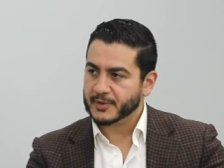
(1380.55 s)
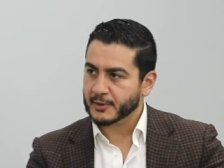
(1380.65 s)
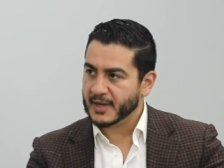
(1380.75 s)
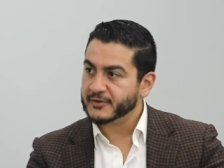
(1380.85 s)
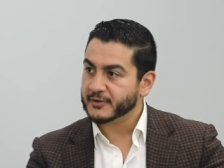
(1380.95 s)

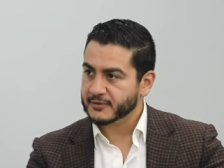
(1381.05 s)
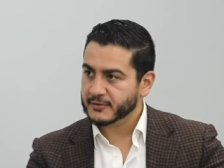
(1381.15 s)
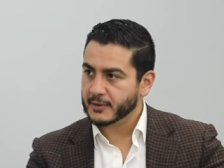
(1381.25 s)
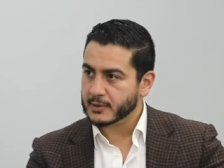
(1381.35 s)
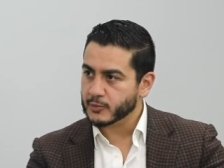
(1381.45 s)
peer mentors
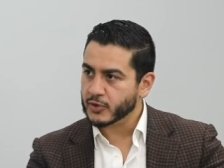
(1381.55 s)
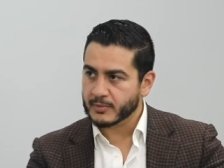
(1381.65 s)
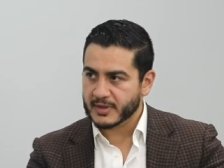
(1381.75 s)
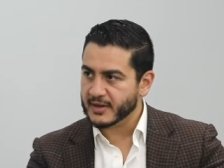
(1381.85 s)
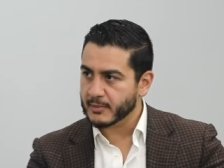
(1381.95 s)
who
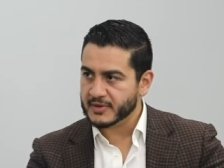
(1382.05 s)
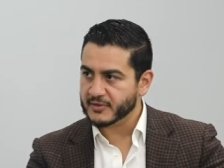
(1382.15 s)
could be there and be